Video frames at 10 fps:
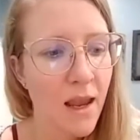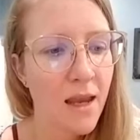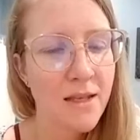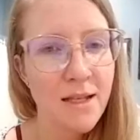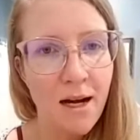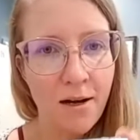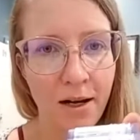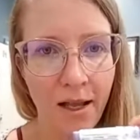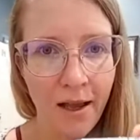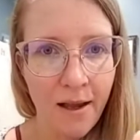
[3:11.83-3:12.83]
is
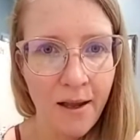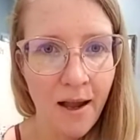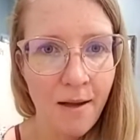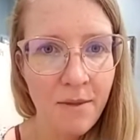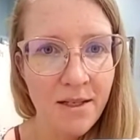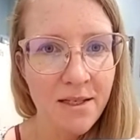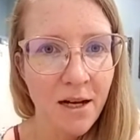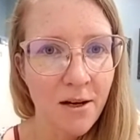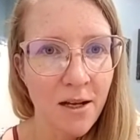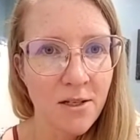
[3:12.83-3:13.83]
arnica. This is
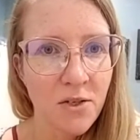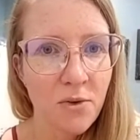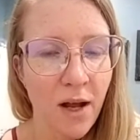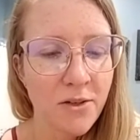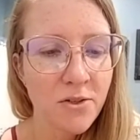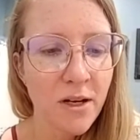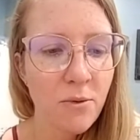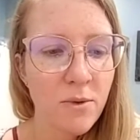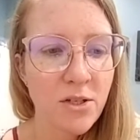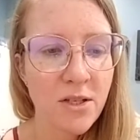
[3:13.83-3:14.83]
arnica 200,
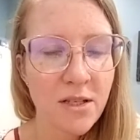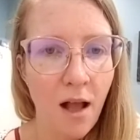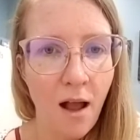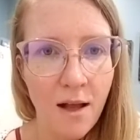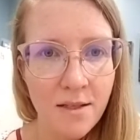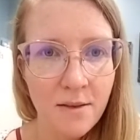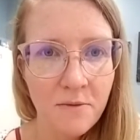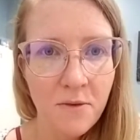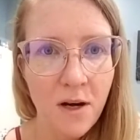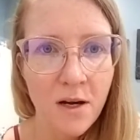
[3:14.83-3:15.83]
which is awesome
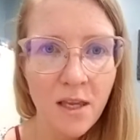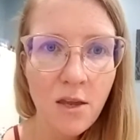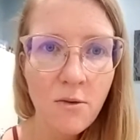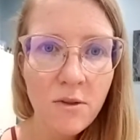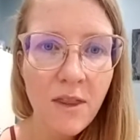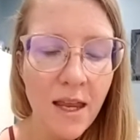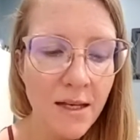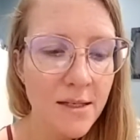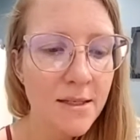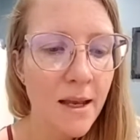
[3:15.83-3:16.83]
for acute
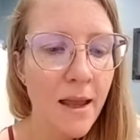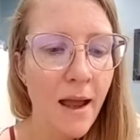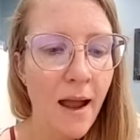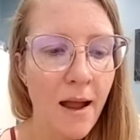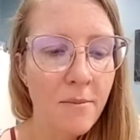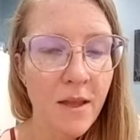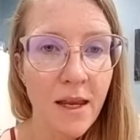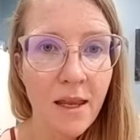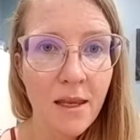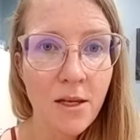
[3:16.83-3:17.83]
things. Like
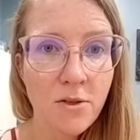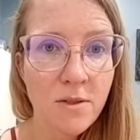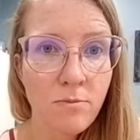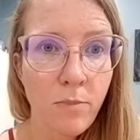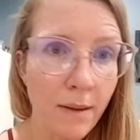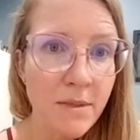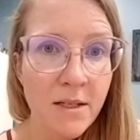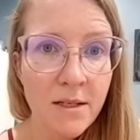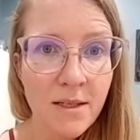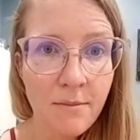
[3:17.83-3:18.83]
you just bumped
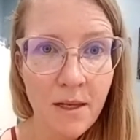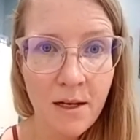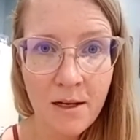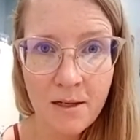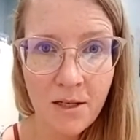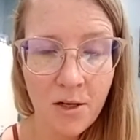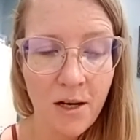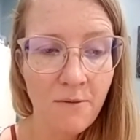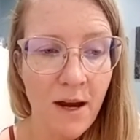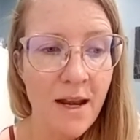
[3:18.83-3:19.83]
into something and it's
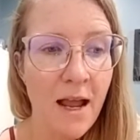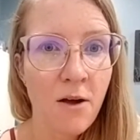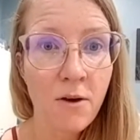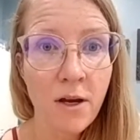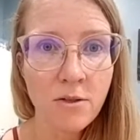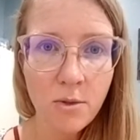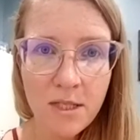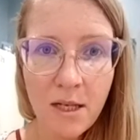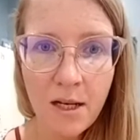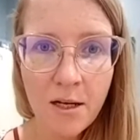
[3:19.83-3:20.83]
hurting right now, or you
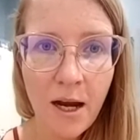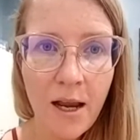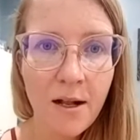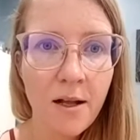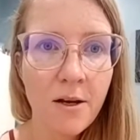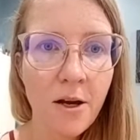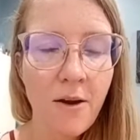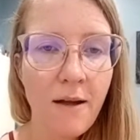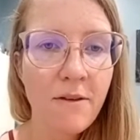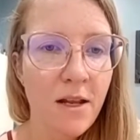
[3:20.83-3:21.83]
twisted your ankle, or you
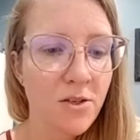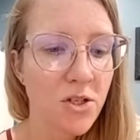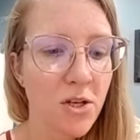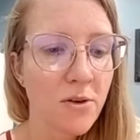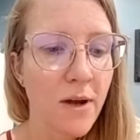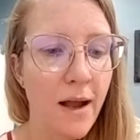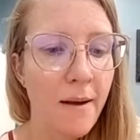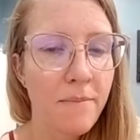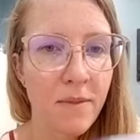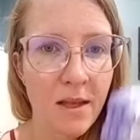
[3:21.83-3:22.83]
have an issue.
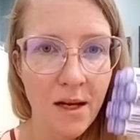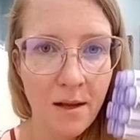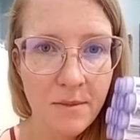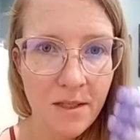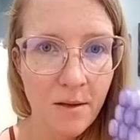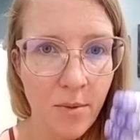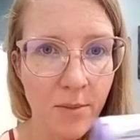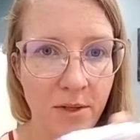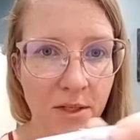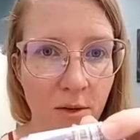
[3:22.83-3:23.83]
It comes in the
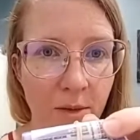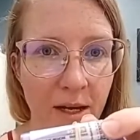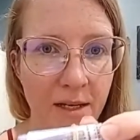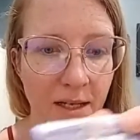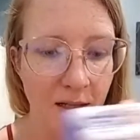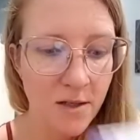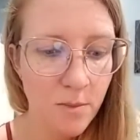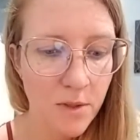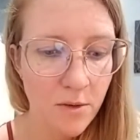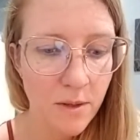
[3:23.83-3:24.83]
purple tube. Like I said, there's
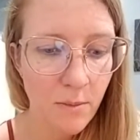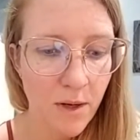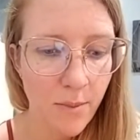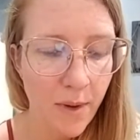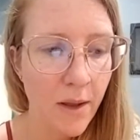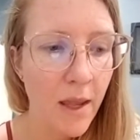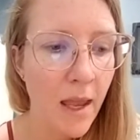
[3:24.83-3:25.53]
blue and purple.